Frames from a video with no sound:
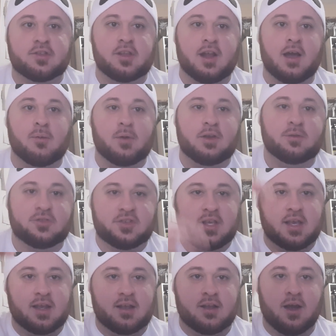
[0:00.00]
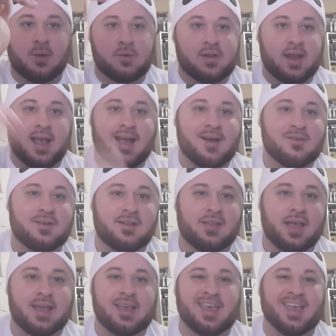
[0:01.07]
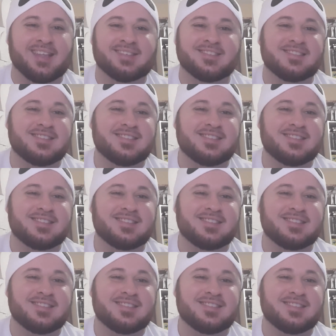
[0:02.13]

When you see it go down, like, it